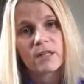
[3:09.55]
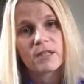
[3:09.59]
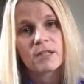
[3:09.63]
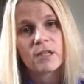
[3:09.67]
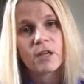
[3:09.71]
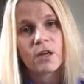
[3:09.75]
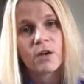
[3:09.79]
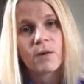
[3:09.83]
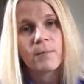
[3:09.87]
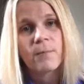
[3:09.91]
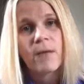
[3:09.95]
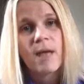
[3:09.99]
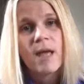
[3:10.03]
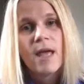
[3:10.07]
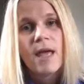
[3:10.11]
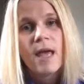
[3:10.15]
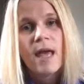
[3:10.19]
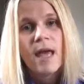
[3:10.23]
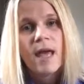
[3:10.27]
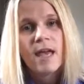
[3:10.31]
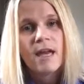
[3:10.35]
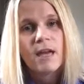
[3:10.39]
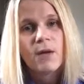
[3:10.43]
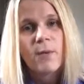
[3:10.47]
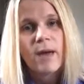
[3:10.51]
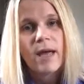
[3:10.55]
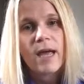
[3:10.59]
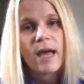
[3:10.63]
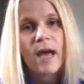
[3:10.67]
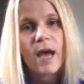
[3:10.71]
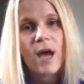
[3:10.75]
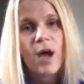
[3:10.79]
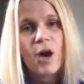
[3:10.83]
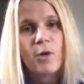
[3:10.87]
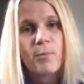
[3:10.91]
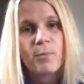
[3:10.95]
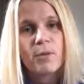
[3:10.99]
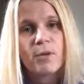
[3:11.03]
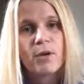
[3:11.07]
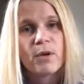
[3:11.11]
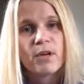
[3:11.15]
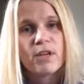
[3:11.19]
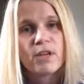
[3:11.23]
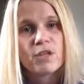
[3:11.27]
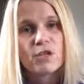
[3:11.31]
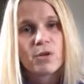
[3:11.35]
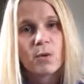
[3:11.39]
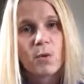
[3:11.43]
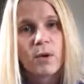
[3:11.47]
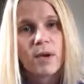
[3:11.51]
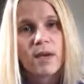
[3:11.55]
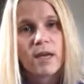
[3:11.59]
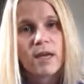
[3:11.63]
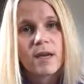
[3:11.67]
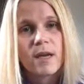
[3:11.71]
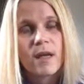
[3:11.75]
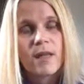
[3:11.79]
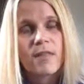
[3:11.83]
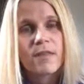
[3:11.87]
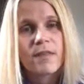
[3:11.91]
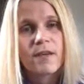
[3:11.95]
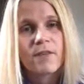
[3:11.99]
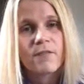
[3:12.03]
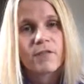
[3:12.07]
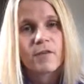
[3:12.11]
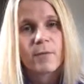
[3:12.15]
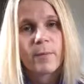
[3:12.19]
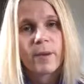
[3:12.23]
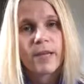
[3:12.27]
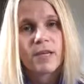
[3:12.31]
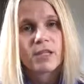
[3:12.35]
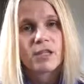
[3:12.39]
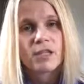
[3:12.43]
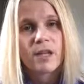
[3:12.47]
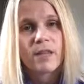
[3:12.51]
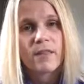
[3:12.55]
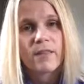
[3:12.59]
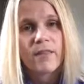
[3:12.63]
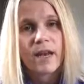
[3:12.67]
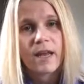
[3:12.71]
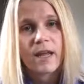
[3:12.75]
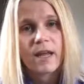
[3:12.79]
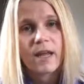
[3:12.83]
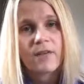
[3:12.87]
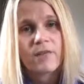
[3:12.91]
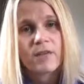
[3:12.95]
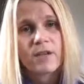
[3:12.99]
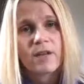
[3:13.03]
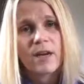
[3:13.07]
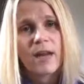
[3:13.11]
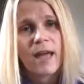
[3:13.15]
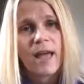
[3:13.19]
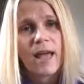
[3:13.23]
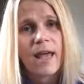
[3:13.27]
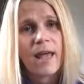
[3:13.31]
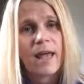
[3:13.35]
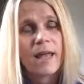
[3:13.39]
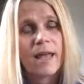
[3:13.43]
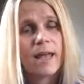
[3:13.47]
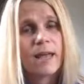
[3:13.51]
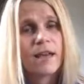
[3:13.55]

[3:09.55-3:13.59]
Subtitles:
So anyway, I hope you enjoyed the information that I gave you today.